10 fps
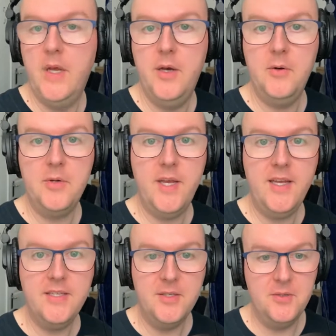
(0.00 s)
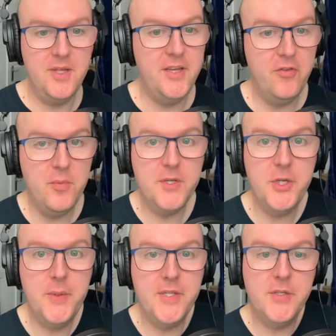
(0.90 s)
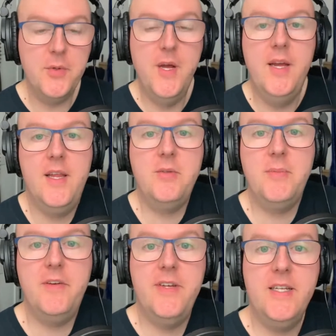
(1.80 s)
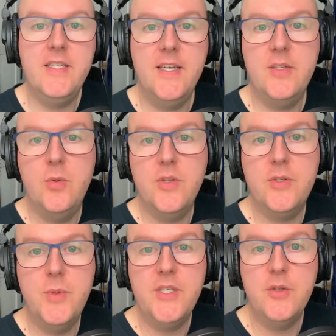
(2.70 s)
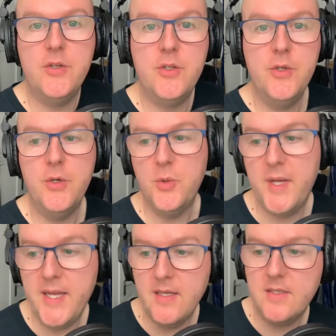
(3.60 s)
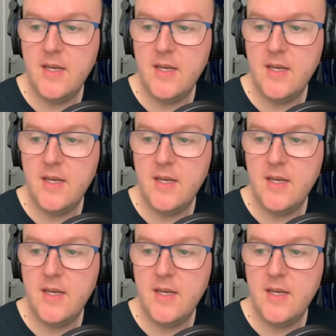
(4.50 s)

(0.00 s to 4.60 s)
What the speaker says: Okay, so thank you very much, Euan. So that was a bit of an insight into what Switcher Studio is.